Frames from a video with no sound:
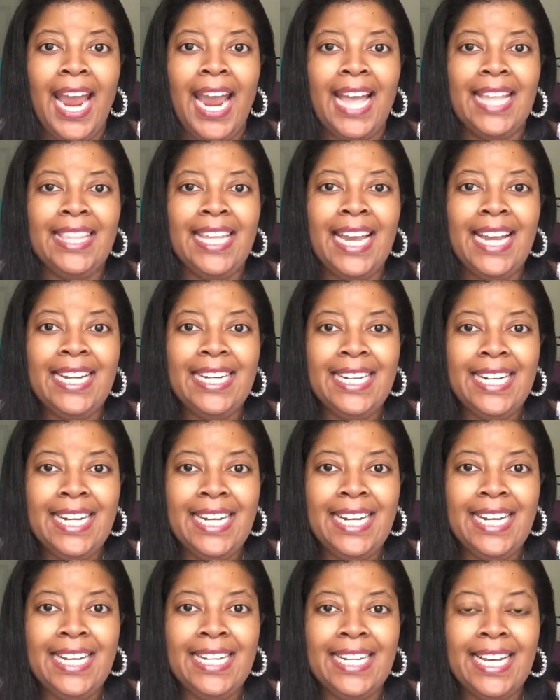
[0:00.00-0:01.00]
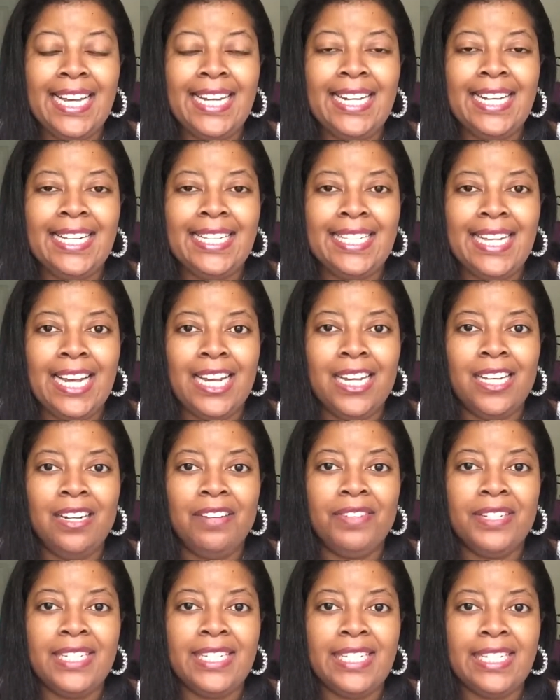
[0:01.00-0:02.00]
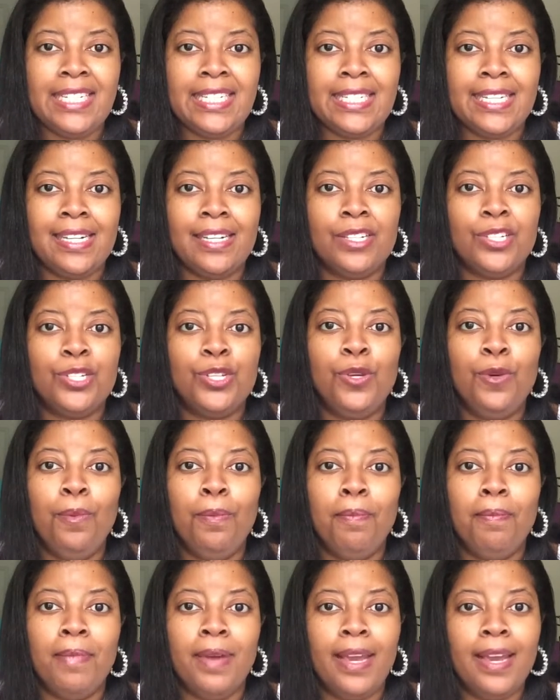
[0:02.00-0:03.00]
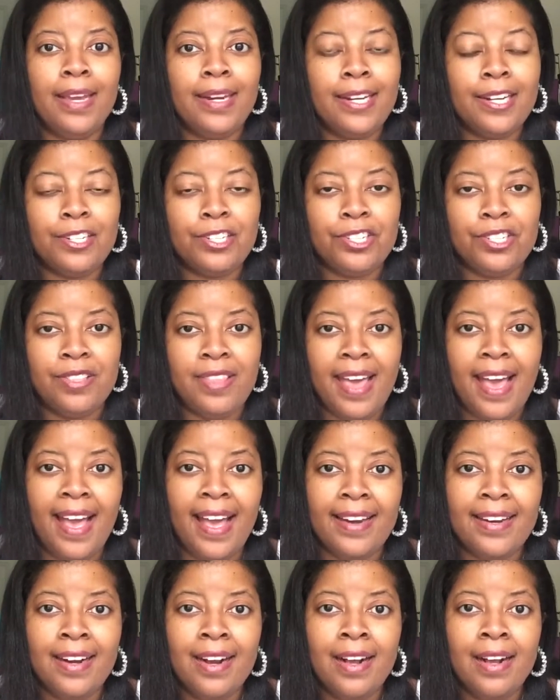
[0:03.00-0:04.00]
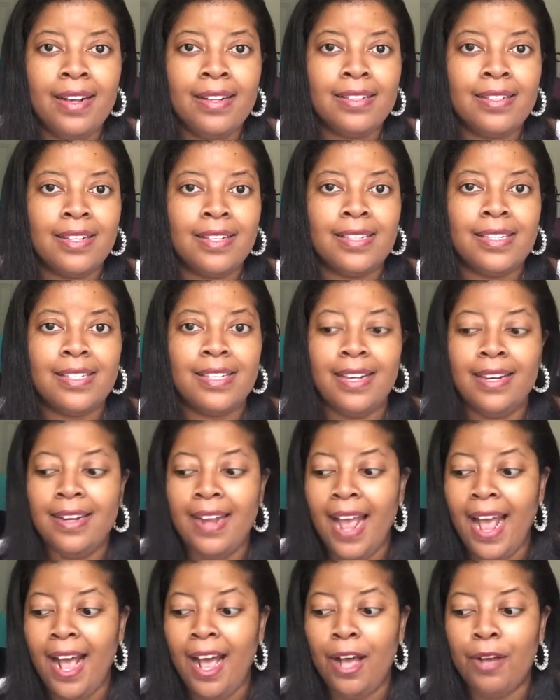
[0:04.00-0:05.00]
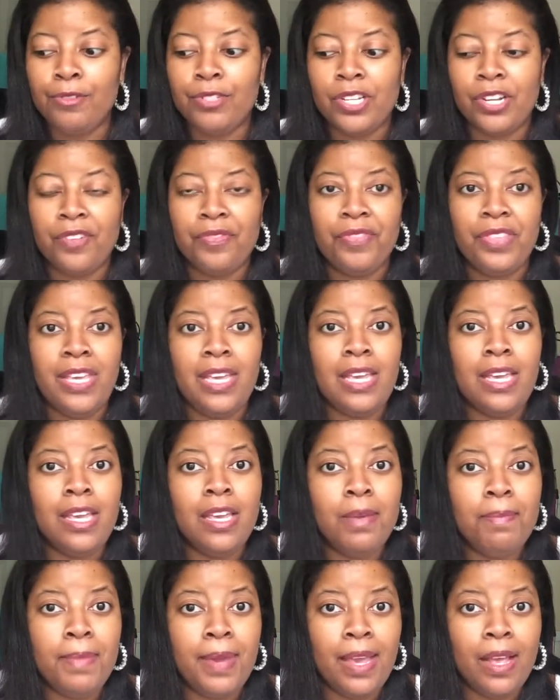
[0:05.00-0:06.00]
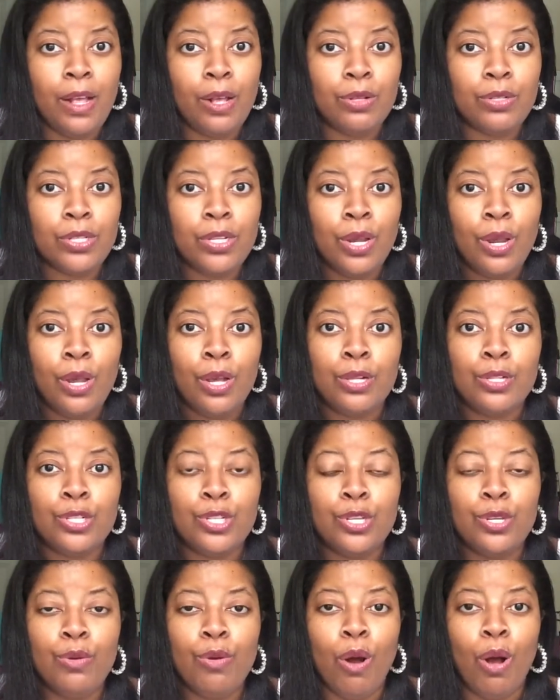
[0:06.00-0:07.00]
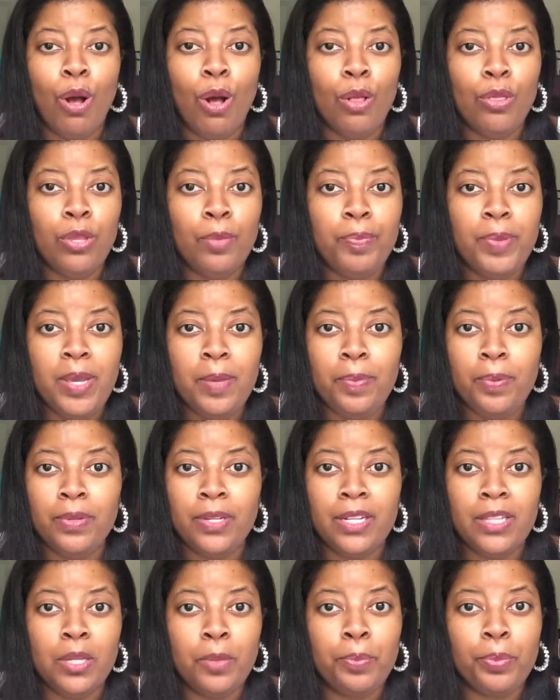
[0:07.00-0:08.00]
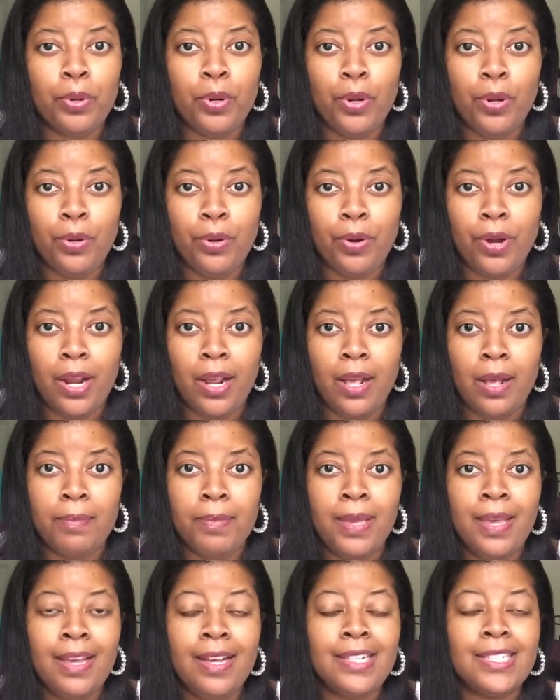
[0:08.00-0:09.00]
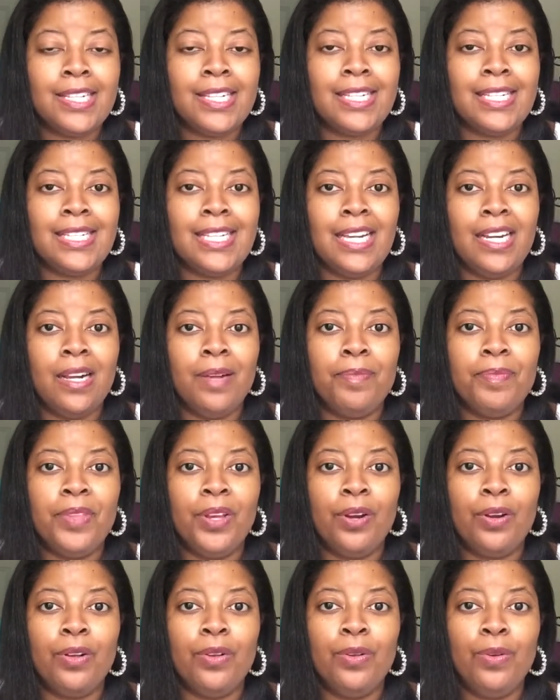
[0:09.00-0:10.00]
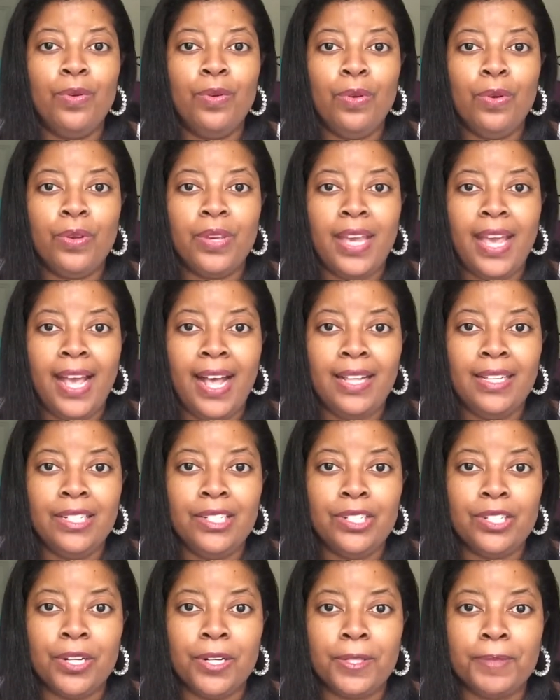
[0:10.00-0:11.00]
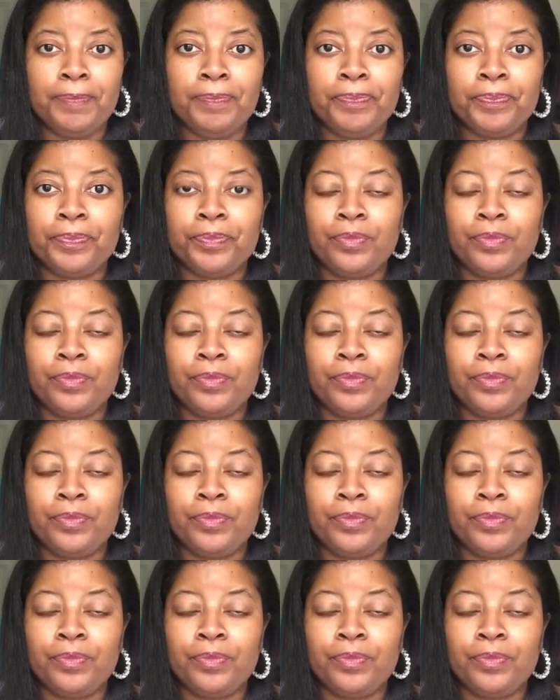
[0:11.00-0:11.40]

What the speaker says: And they need an executive assistant to manage that, to send out the emails to all the people in the program, to set up their Google Calendar,